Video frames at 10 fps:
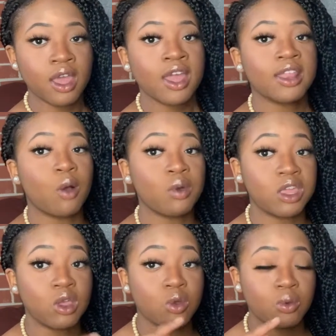Now, when
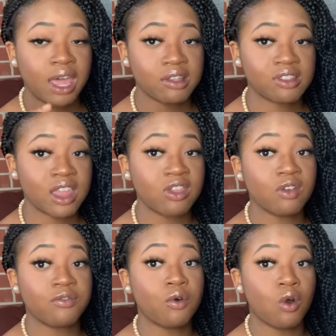you extend the
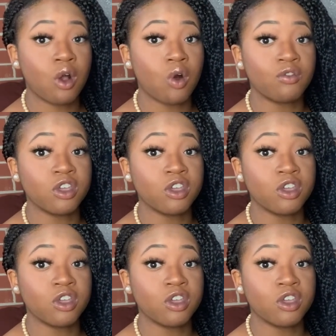4 over,